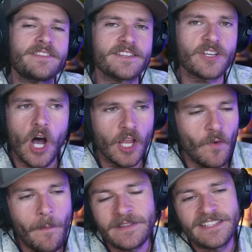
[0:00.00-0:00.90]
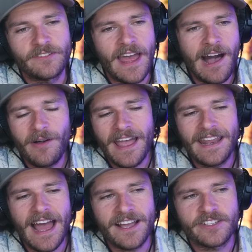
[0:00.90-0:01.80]
with this all the way up until now,
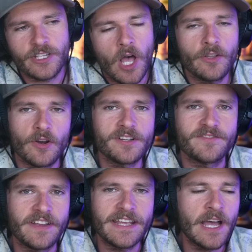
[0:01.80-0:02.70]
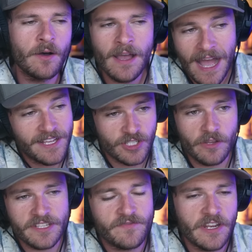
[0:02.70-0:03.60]
and I saw Nerd's video. I
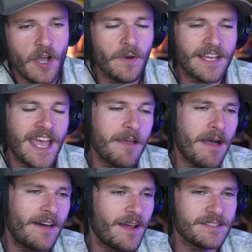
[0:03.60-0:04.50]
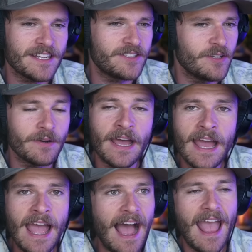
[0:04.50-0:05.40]
saw this video when it came out, and I was like, dude,
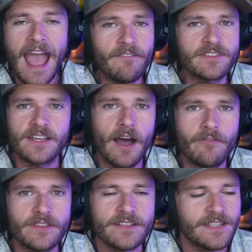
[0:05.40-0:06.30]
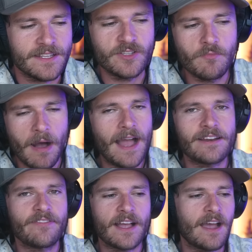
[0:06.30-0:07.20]
I have to cover this. Like, do you
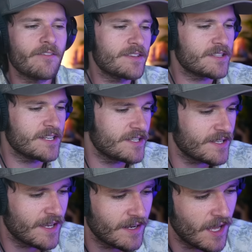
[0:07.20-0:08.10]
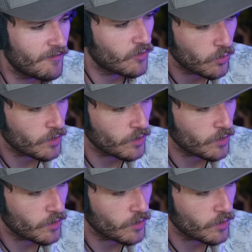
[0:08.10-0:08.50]
mind if I cover this? And he said, of